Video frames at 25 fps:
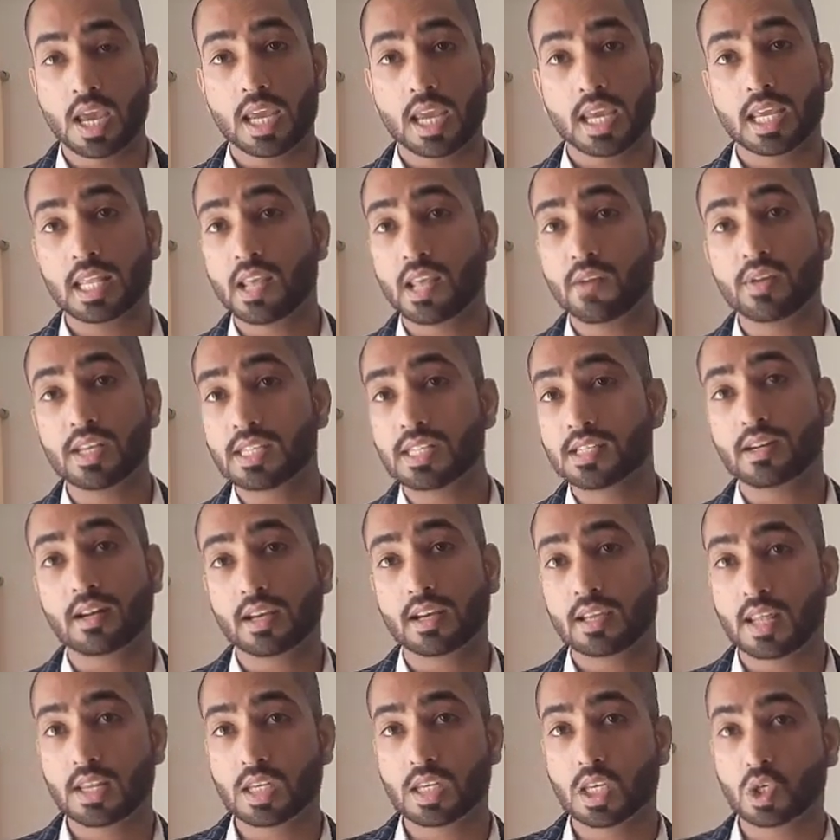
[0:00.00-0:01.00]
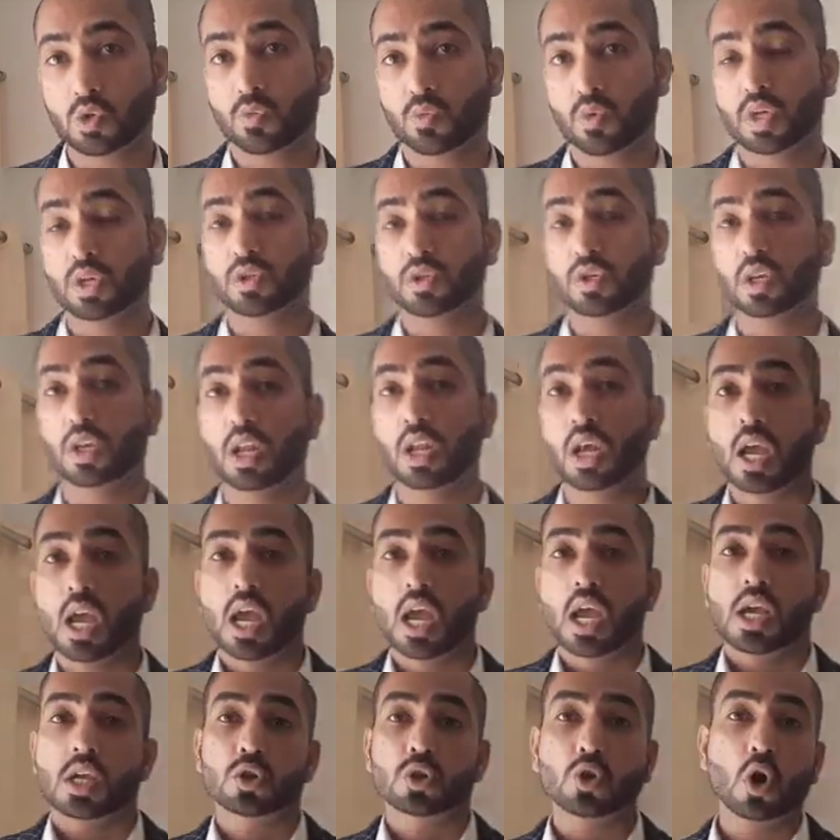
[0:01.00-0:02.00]
He never stuck in the situation.
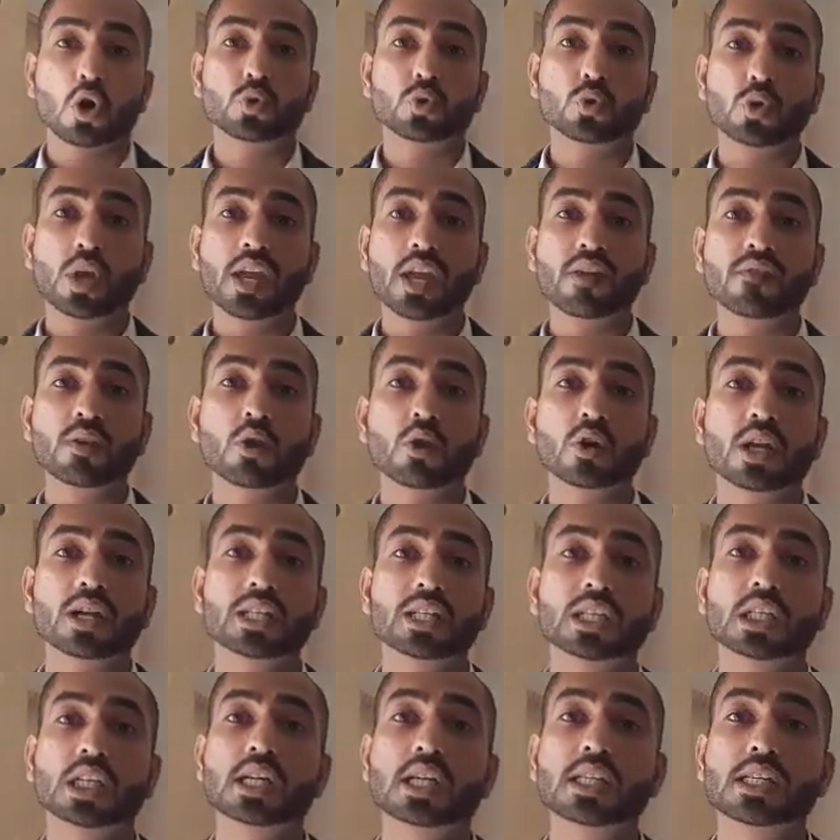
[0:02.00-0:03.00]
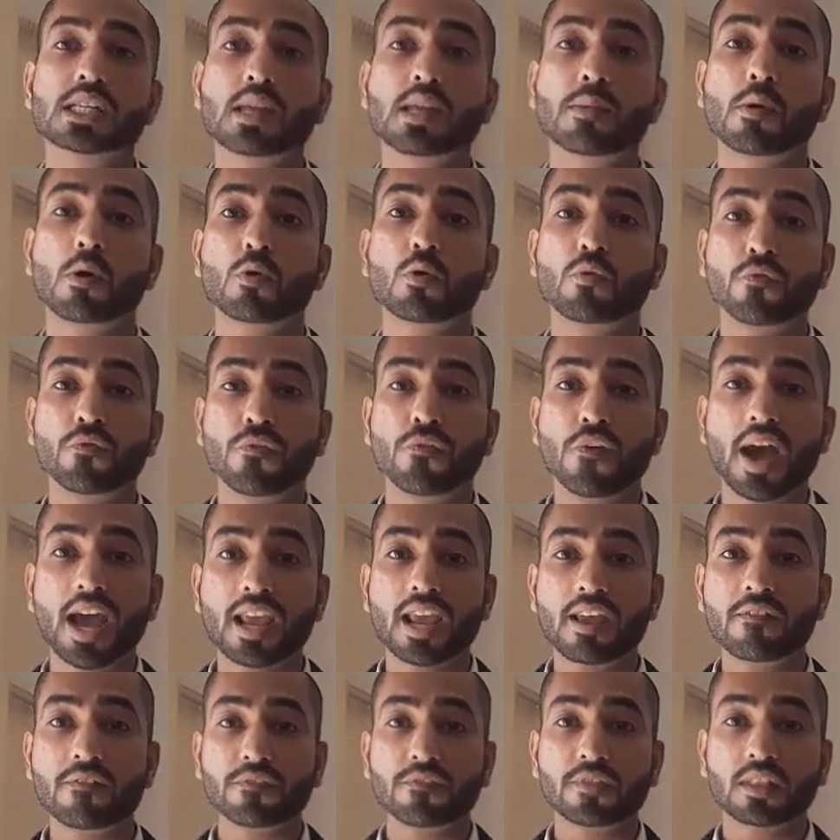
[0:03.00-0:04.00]
So today we're gonna discuss about
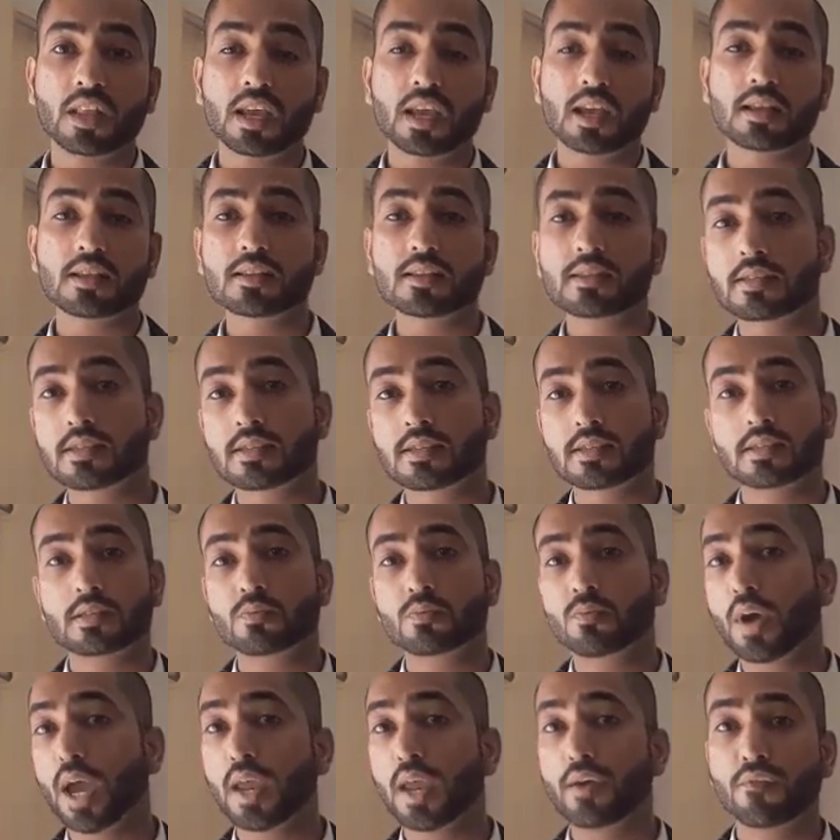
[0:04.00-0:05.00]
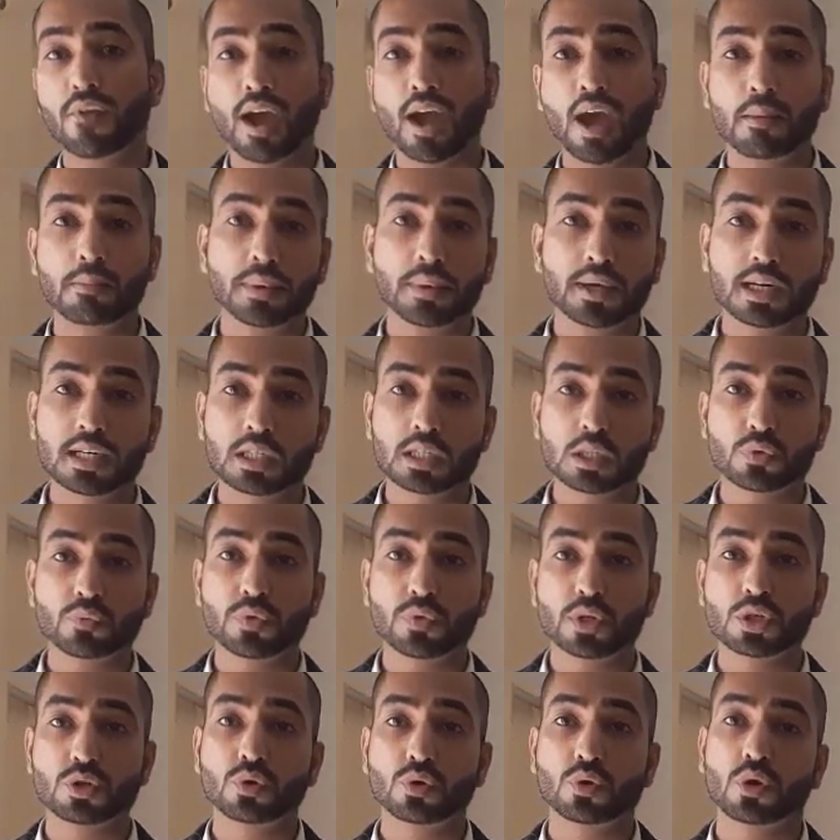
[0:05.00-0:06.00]
five habits
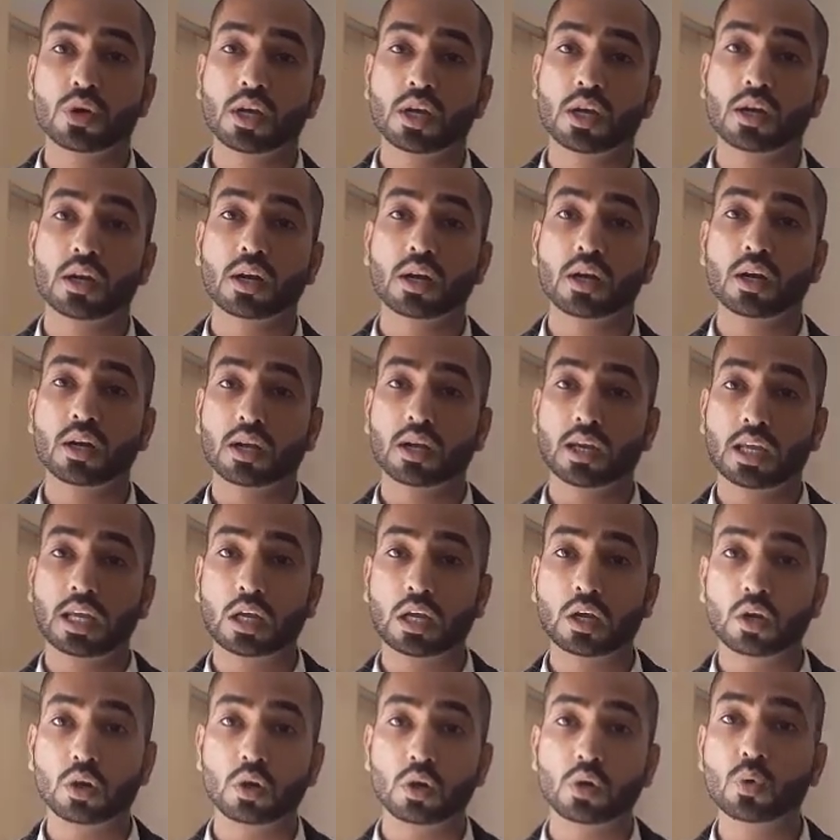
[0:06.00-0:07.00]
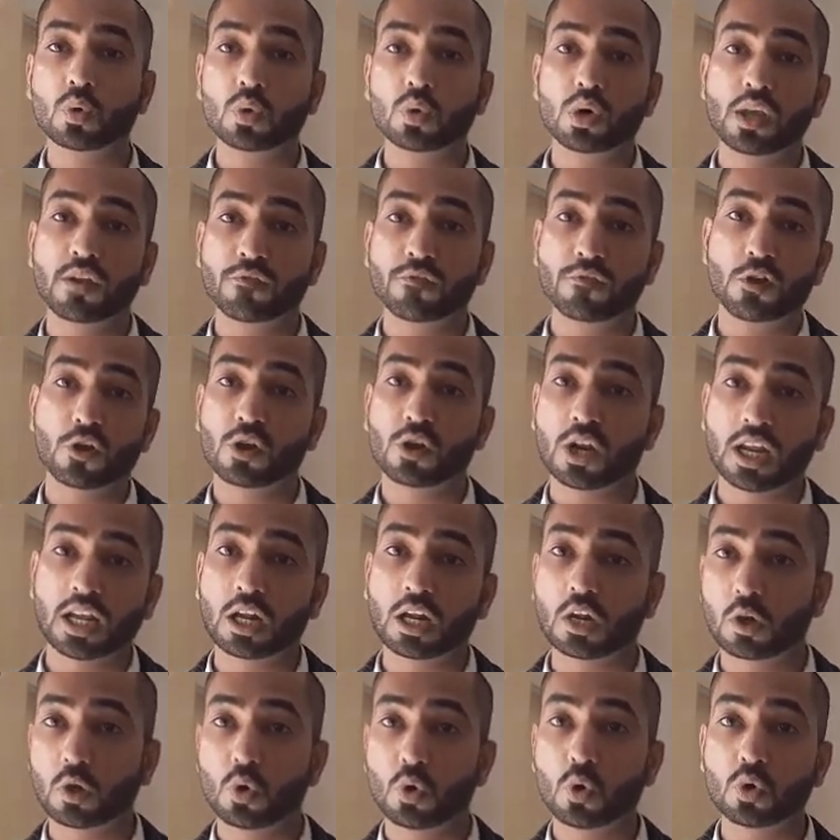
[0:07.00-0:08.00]
which you're gonna include, if you're gonna
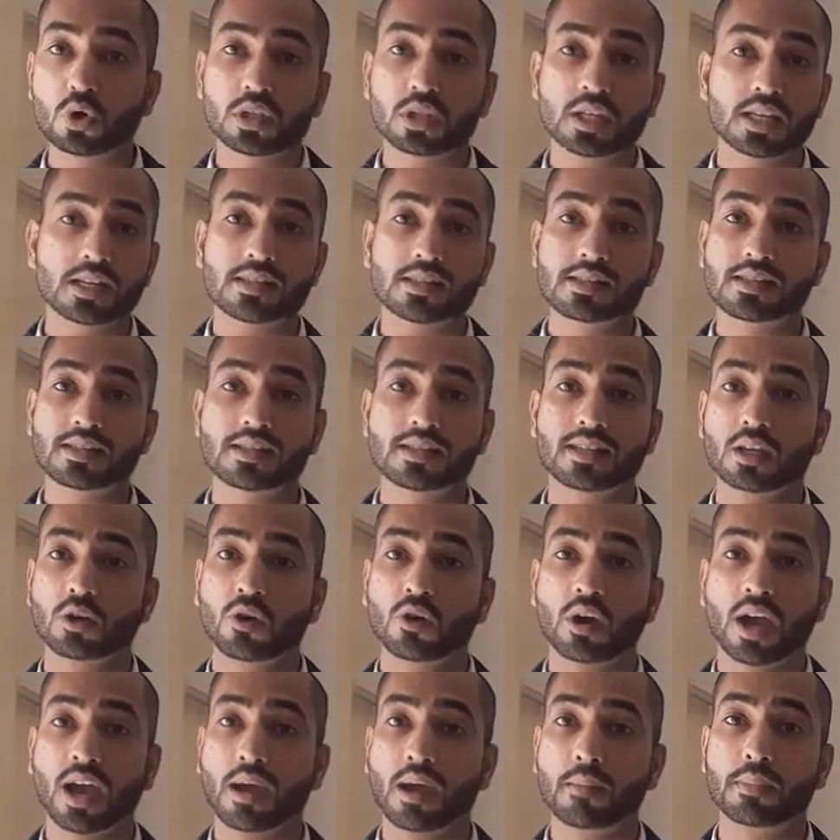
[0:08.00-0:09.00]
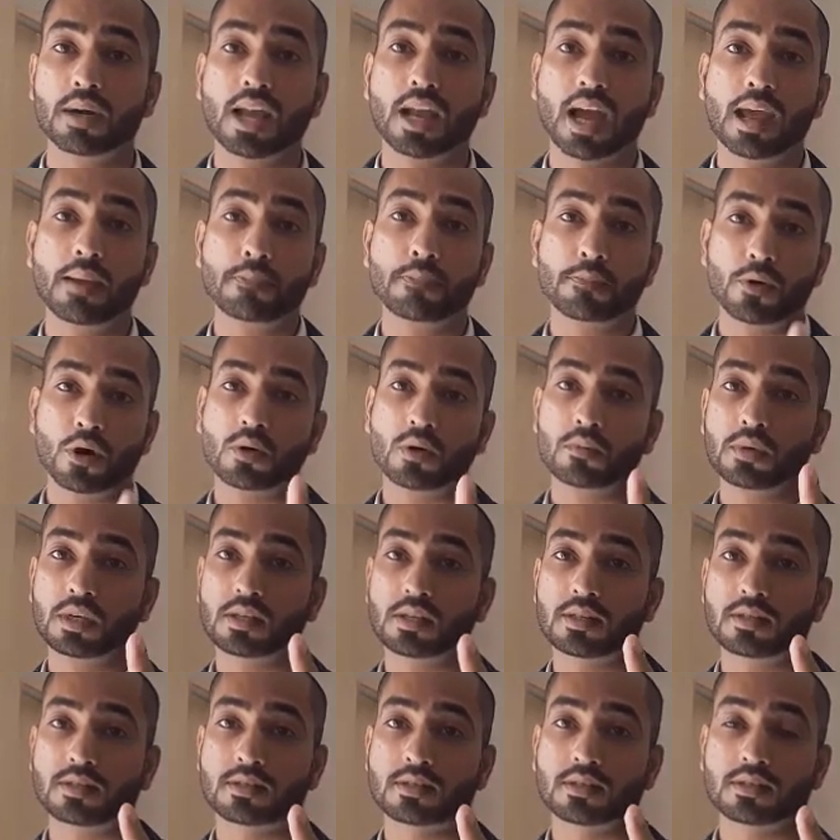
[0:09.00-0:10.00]
include this in your habit. I
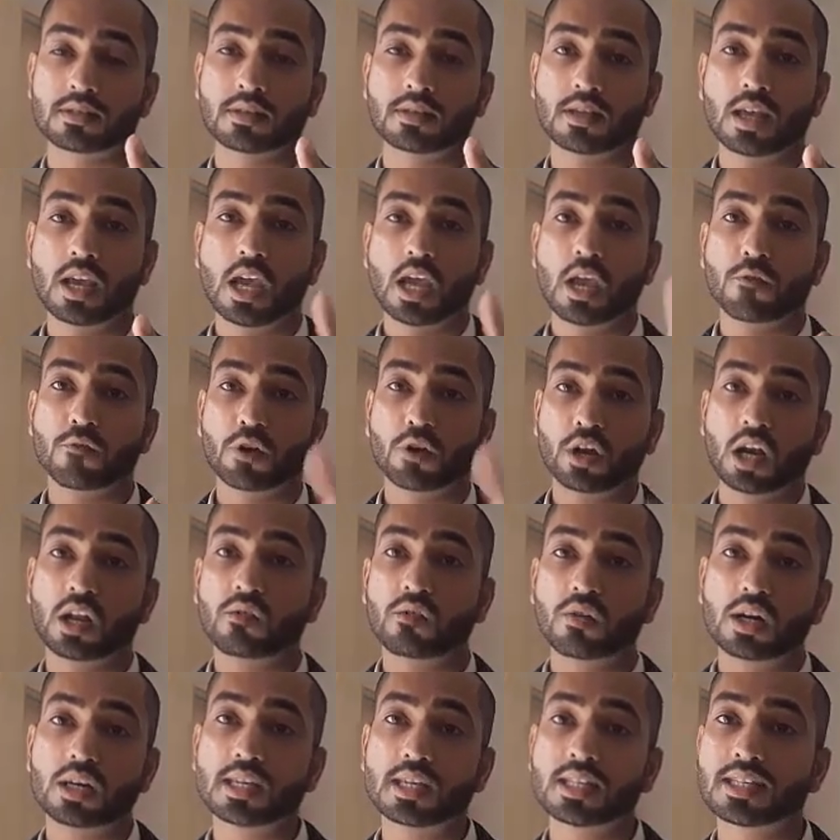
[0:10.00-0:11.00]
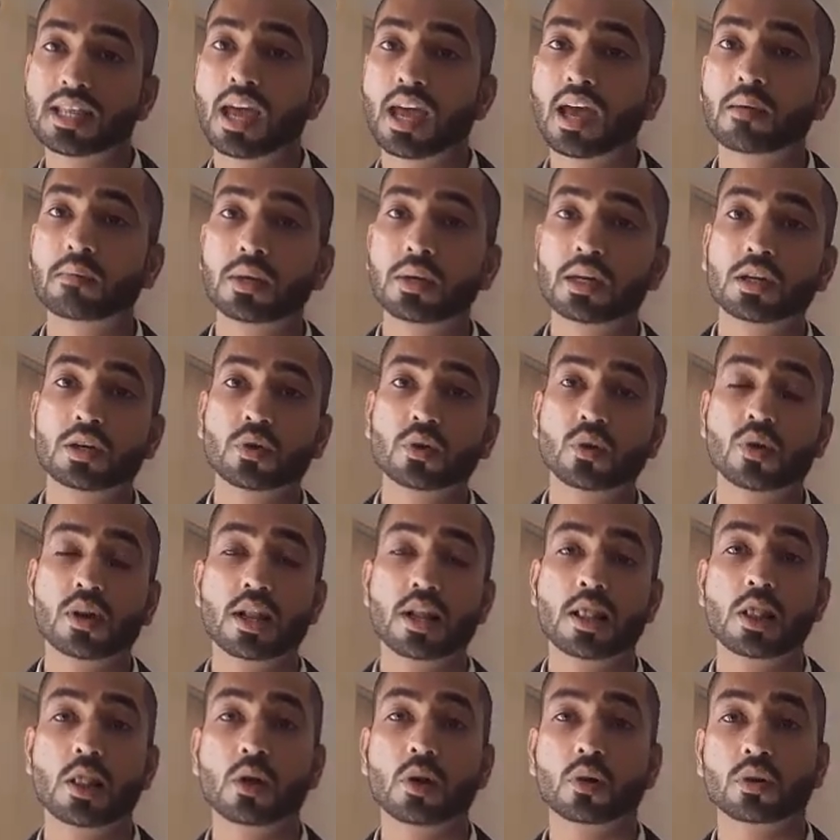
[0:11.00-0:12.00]
promise, if you convert this habit, you're
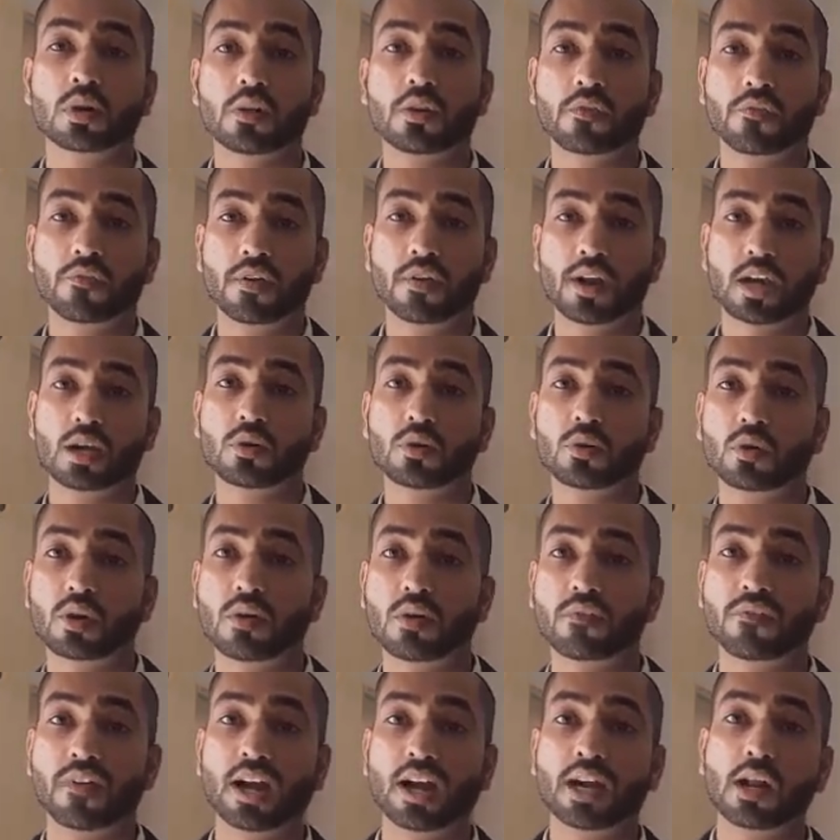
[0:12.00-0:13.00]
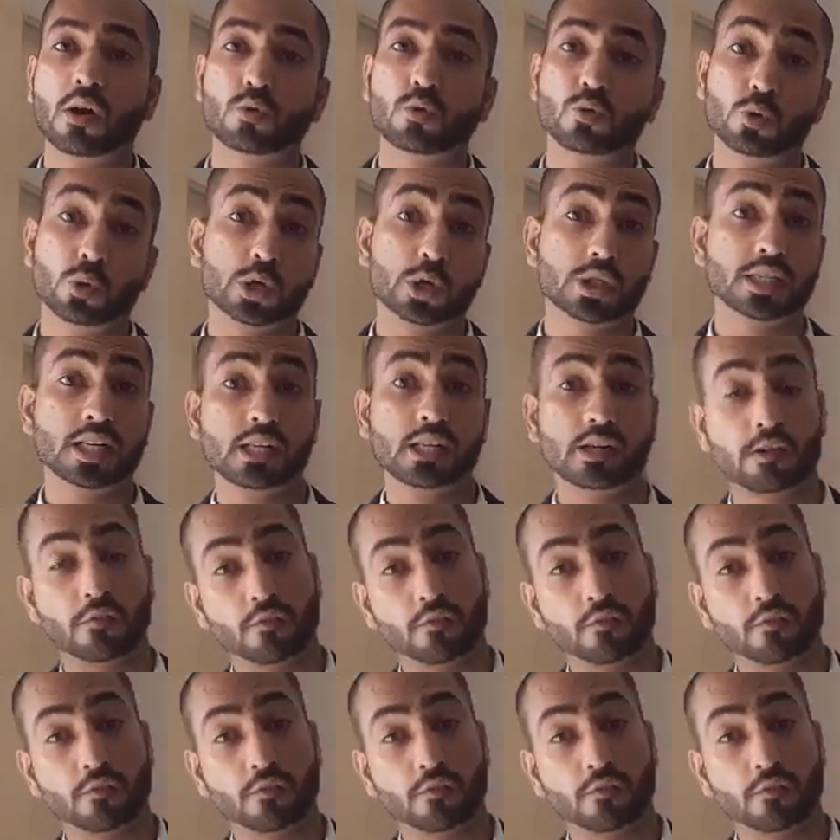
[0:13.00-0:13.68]
gonna look different, you're gonna find out yourself